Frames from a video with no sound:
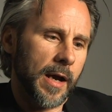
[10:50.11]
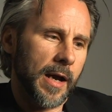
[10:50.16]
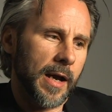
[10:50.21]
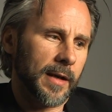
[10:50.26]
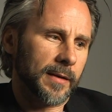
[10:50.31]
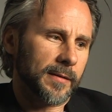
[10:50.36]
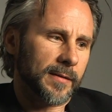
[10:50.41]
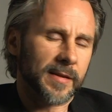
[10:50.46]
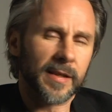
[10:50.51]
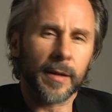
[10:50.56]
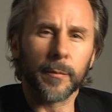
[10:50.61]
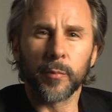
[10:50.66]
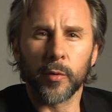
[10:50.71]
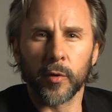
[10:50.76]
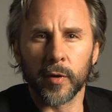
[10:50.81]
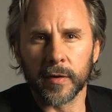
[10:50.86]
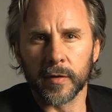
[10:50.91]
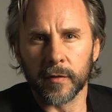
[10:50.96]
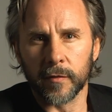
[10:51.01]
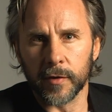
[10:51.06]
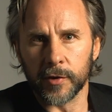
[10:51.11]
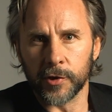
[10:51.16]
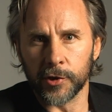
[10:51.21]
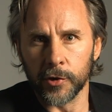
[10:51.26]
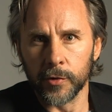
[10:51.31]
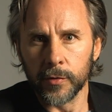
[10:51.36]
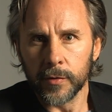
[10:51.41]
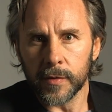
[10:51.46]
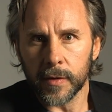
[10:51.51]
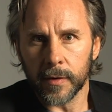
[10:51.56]
At some point of the
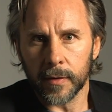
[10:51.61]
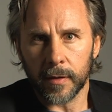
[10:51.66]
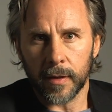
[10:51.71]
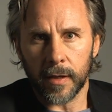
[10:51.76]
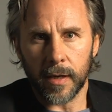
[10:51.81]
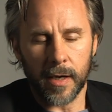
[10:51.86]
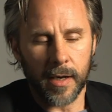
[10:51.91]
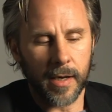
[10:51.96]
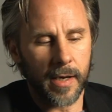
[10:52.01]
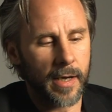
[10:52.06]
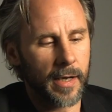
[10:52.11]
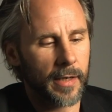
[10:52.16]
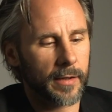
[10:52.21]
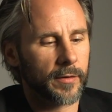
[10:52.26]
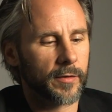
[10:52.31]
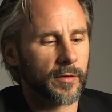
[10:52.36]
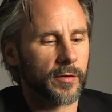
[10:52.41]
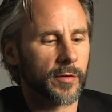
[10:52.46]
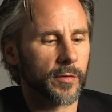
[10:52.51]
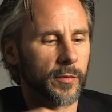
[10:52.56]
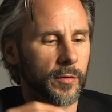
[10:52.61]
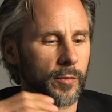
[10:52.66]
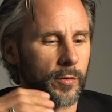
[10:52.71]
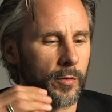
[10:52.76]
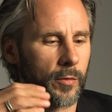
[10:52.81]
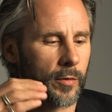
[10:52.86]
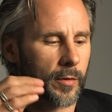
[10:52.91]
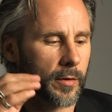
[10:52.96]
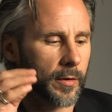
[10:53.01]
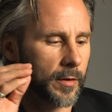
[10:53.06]
shoot, I had
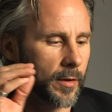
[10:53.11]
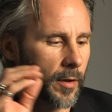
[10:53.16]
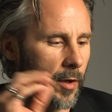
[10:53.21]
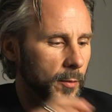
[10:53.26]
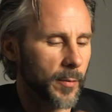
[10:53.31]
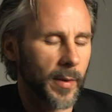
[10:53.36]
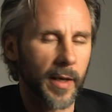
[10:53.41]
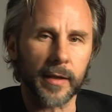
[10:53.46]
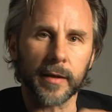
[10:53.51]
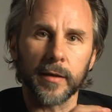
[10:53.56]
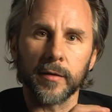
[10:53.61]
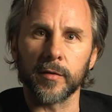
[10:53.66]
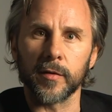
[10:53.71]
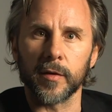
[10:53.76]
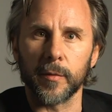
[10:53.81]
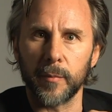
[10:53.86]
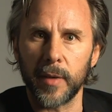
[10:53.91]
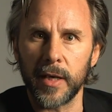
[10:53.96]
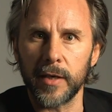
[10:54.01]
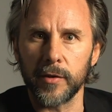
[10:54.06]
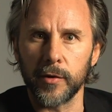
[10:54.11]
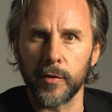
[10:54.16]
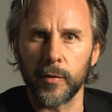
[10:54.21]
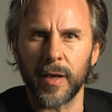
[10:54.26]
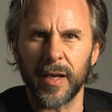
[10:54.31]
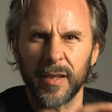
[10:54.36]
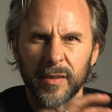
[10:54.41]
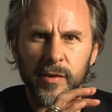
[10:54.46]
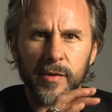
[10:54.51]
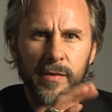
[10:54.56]
to go back into the menu
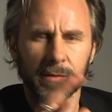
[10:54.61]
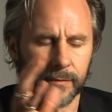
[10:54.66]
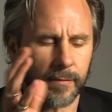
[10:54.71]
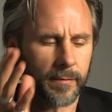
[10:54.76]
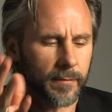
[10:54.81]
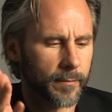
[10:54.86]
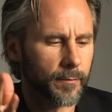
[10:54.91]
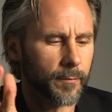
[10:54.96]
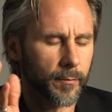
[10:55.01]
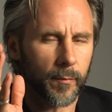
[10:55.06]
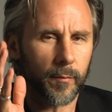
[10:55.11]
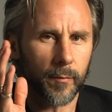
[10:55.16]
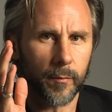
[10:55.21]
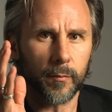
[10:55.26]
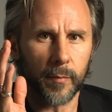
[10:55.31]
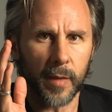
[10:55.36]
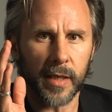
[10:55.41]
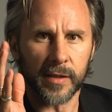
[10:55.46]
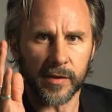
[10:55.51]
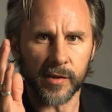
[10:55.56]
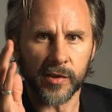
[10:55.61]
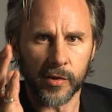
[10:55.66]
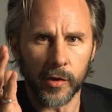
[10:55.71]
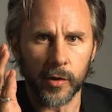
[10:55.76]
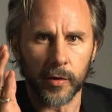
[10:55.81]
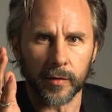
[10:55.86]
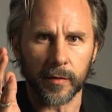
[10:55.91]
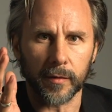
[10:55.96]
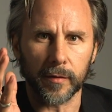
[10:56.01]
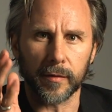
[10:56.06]
and just make
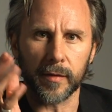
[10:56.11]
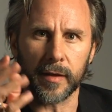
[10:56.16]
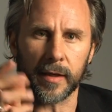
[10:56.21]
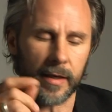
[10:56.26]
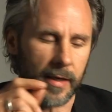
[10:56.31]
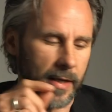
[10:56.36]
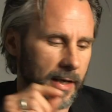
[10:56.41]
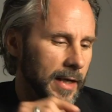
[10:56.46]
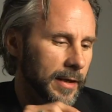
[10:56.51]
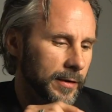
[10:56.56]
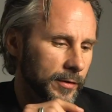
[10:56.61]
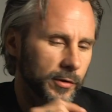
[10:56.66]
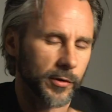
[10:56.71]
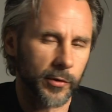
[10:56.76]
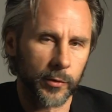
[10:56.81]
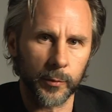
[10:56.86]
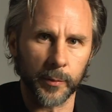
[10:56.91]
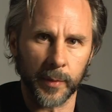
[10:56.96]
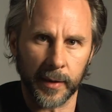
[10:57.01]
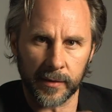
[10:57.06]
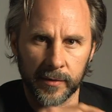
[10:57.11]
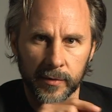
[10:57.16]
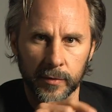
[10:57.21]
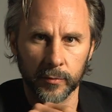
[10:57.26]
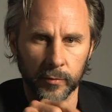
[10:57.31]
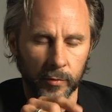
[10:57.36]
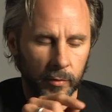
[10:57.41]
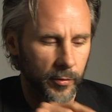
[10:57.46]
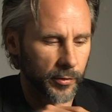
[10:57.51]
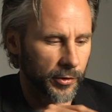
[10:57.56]
certain that I had dual
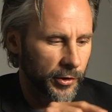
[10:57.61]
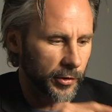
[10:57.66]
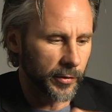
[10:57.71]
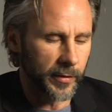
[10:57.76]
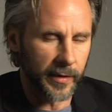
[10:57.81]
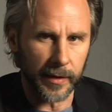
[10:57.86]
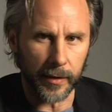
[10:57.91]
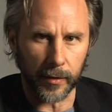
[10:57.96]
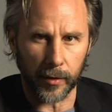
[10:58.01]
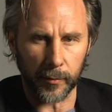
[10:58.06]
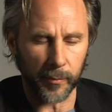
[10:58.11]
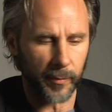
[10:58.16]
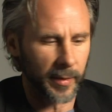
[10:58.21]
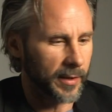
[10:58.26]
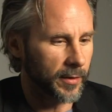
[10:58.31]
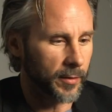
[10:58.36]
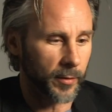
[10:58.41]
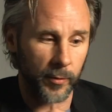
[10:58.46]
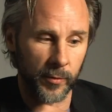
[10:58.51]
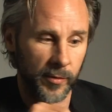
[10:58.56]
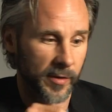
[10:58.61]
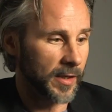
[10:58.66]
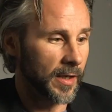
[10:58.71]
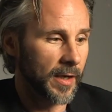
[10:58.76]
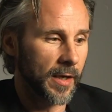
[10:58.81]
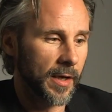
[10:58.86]
pixel RAW shooting on, because